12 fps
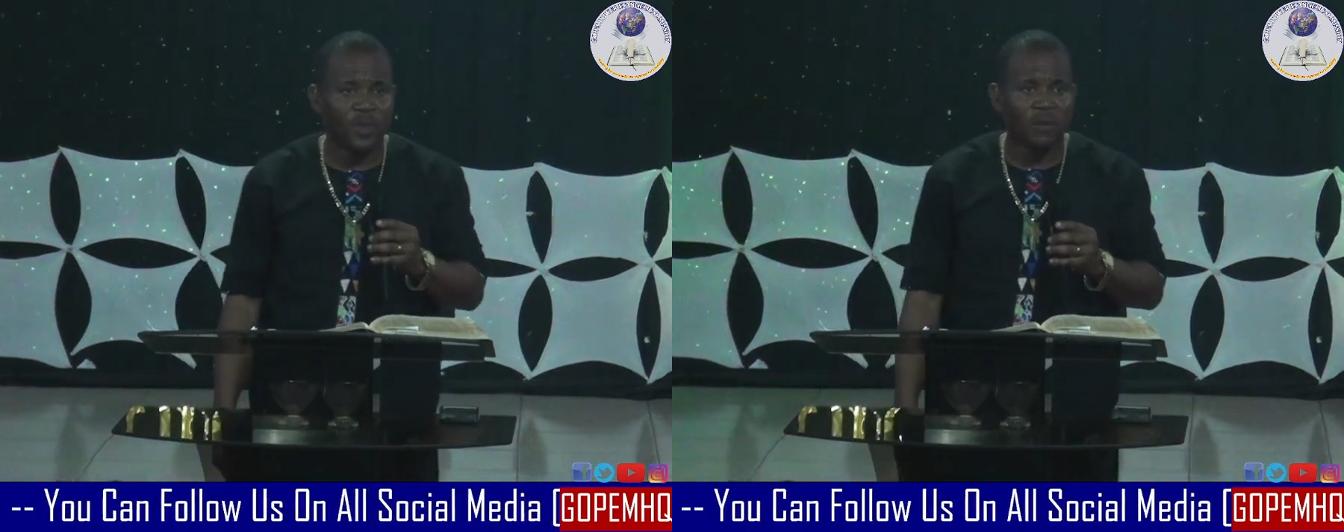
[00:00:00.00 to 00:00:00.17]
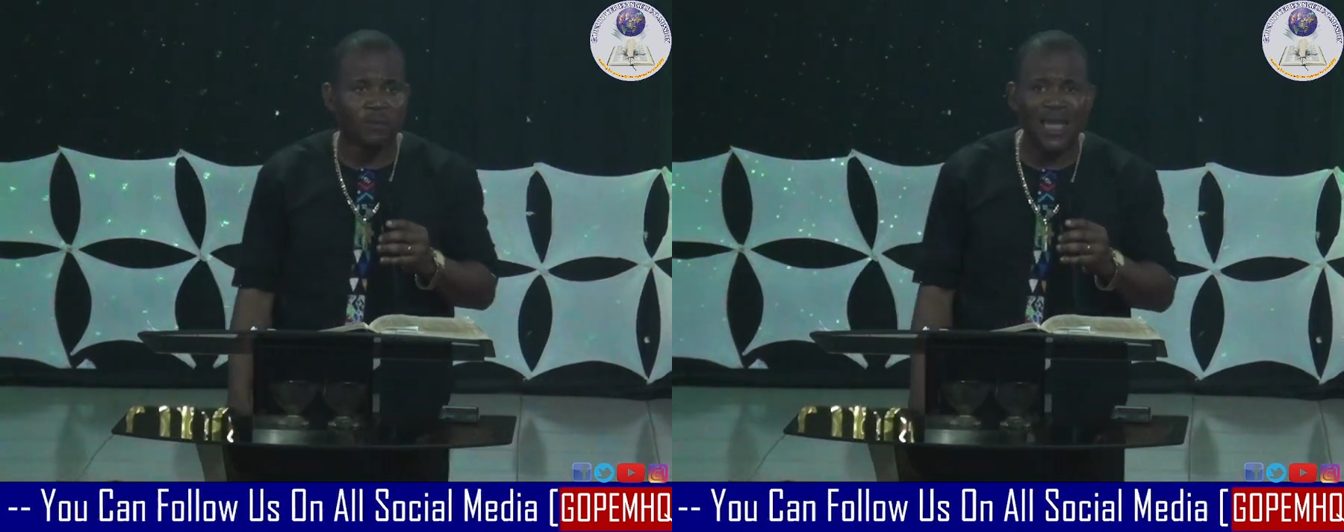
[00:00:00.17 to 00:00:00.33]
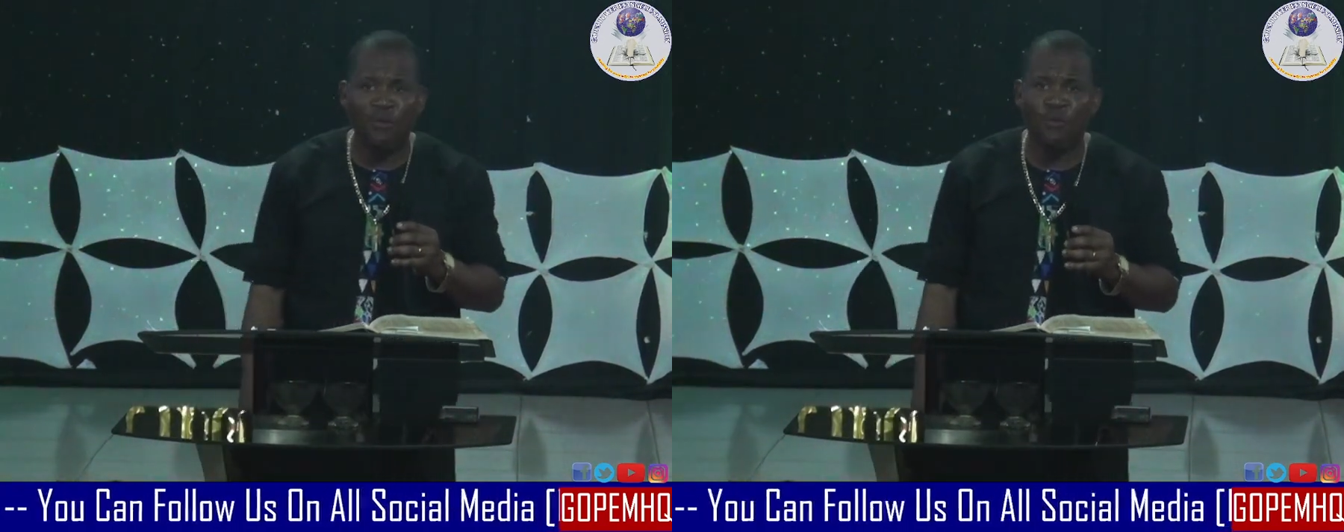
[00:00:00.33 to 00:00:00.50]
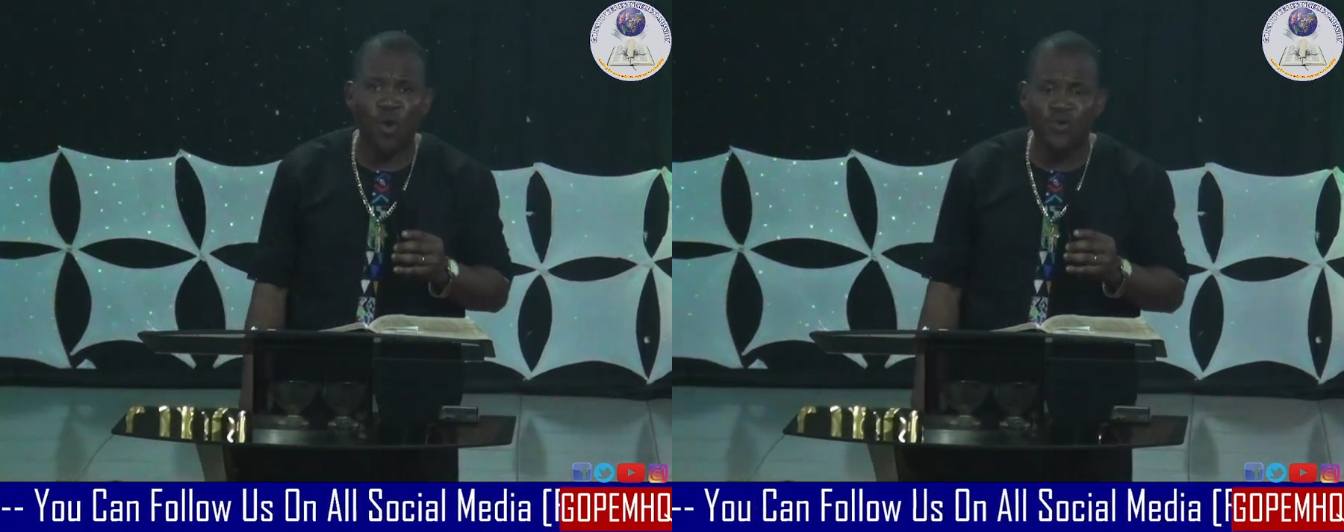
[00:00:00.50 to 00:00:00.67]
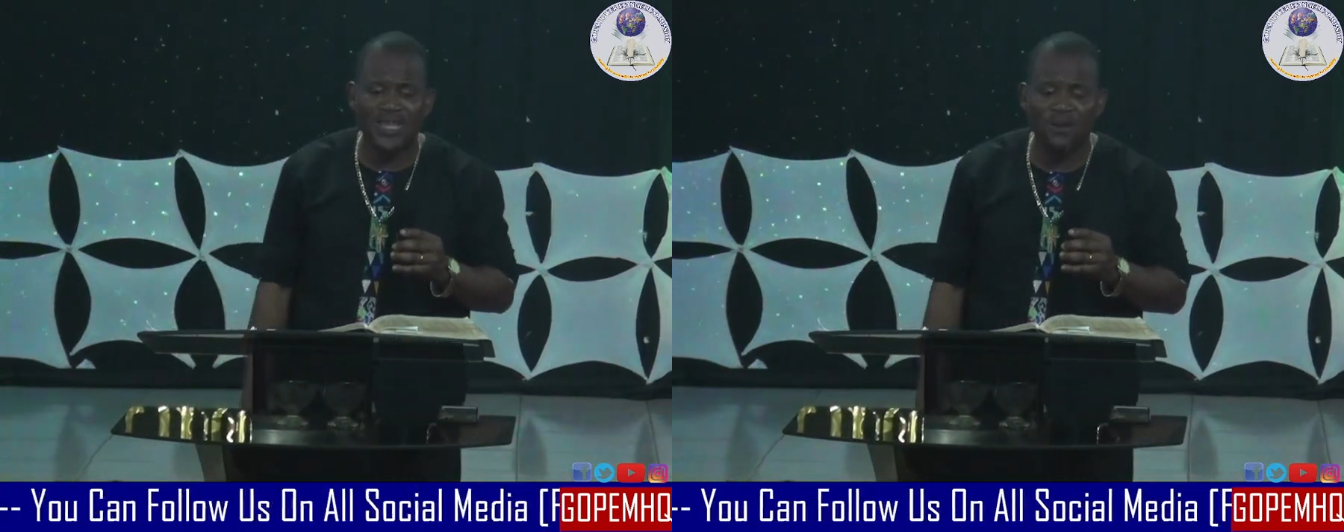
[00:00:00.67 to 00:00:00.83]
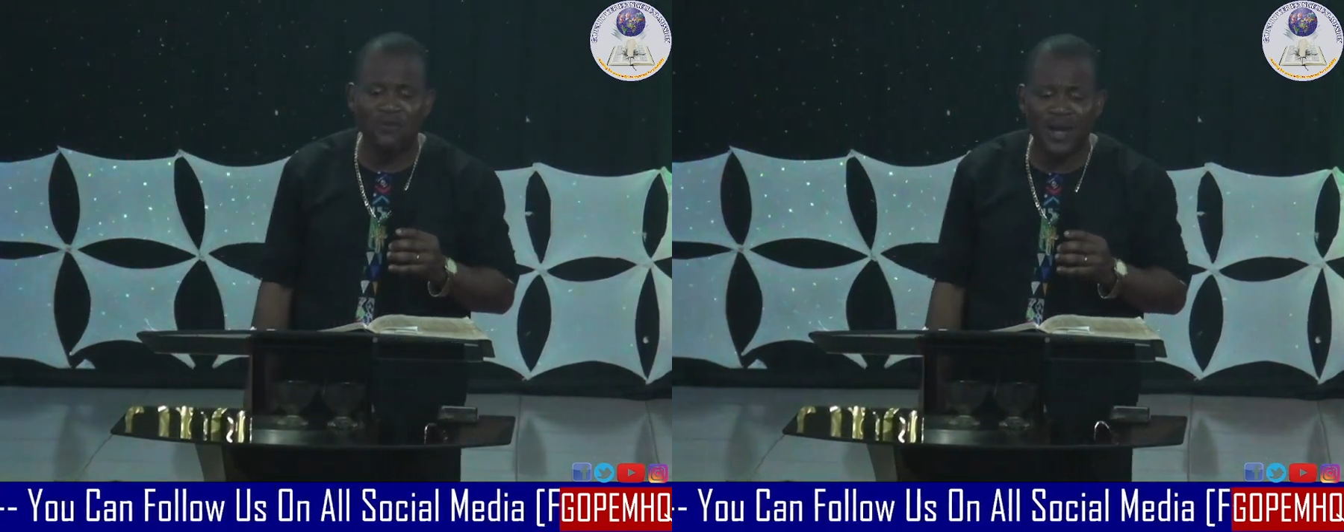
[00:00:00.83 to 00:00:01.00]
Pe wonu
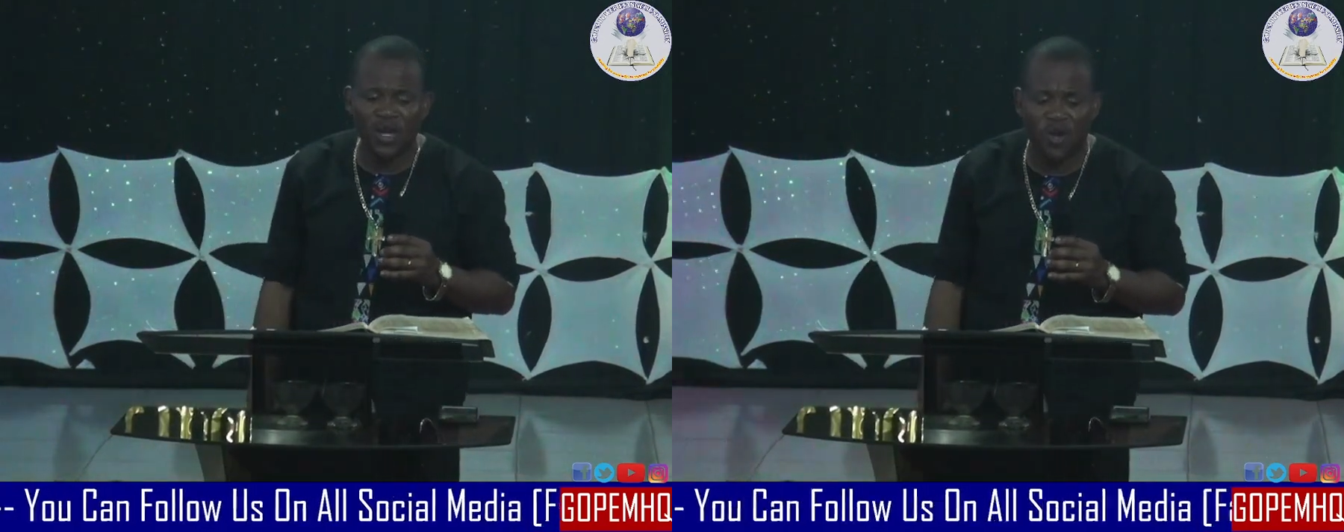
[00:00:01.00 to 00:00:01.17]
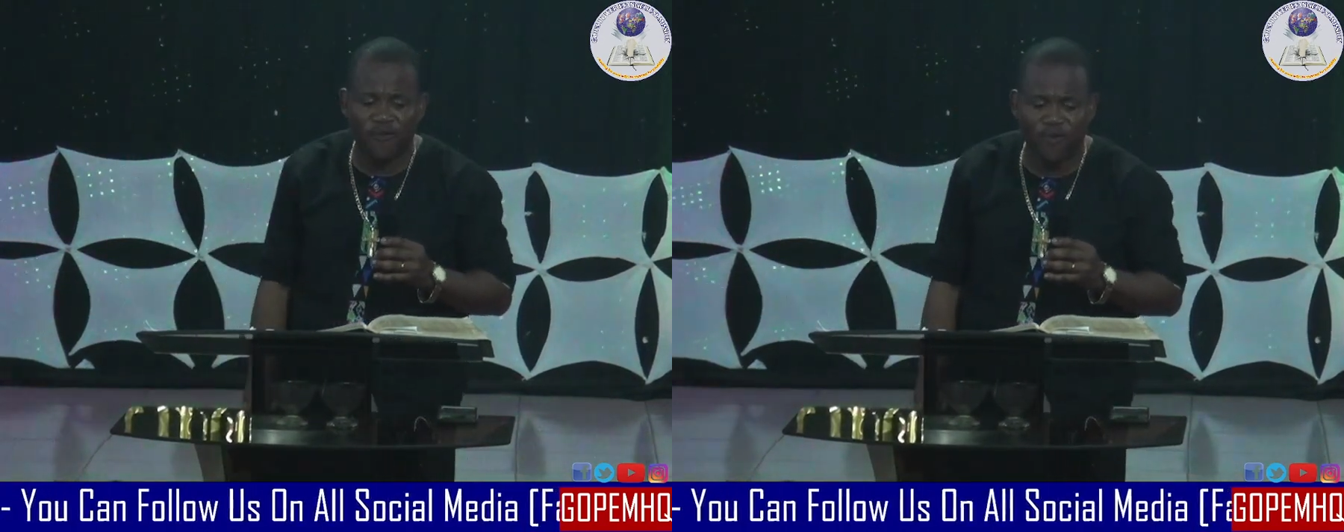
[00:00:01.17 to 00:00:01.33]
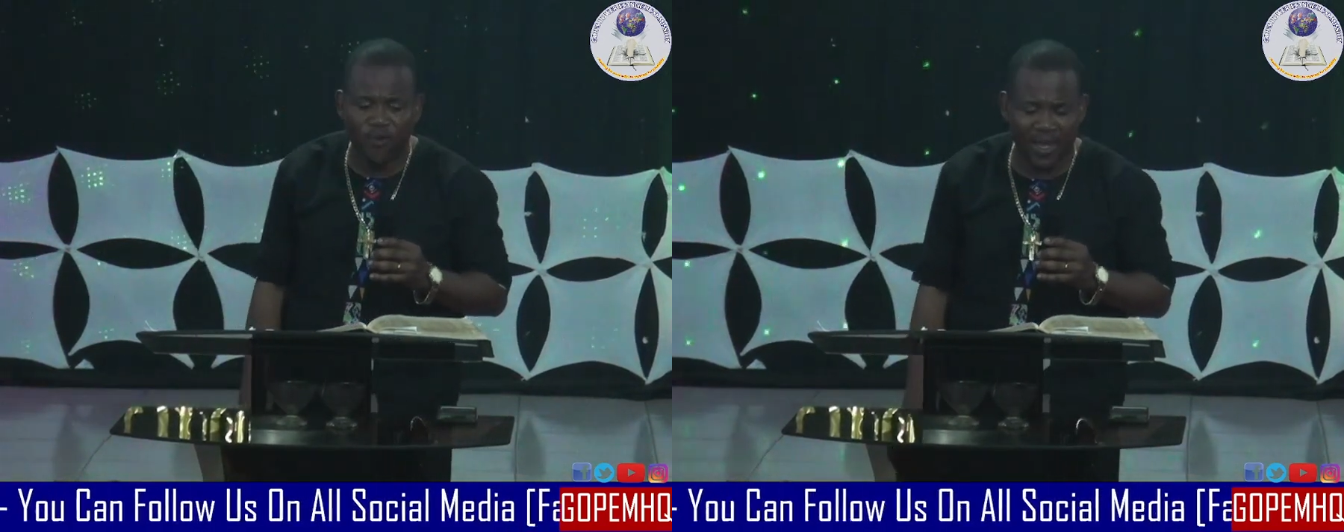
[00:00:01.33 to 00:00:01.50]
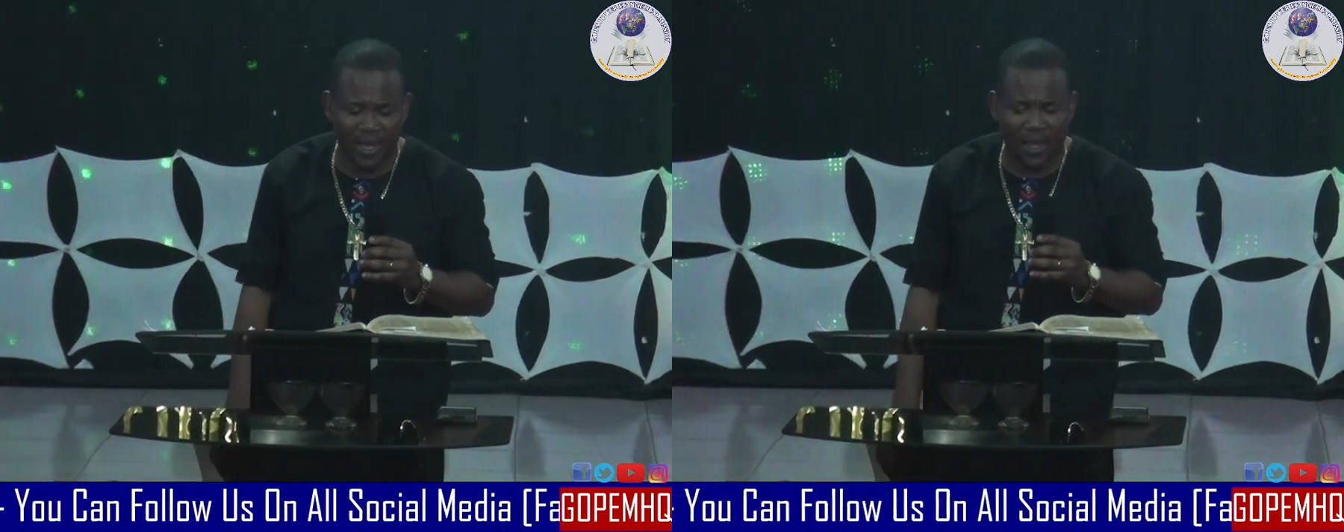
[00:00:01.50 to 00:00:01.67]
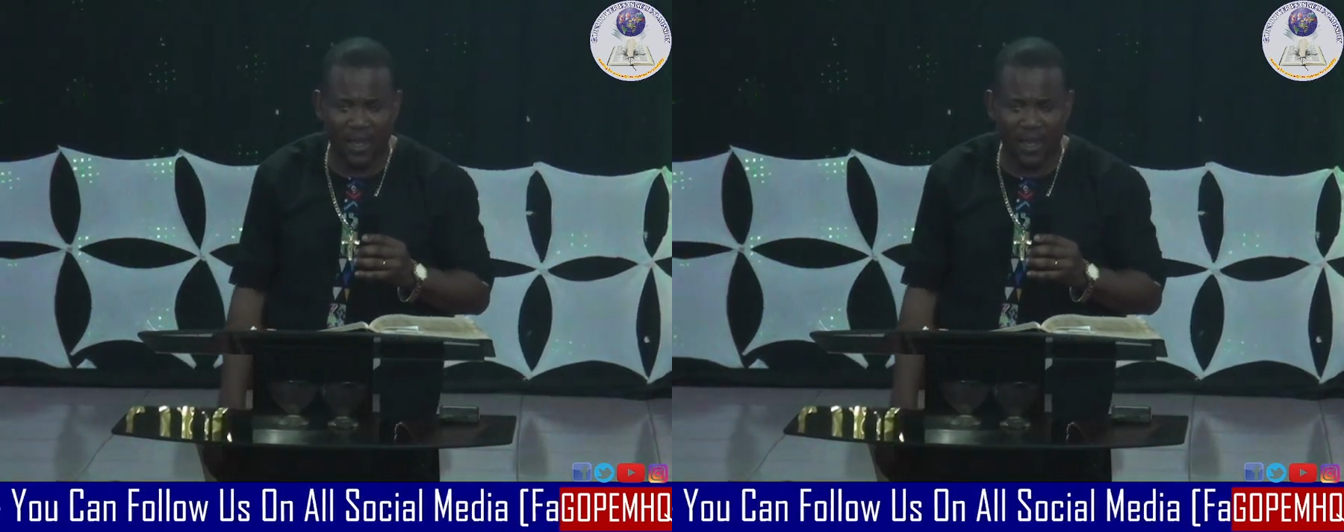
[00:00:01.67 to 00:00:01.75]
January lo fun mi.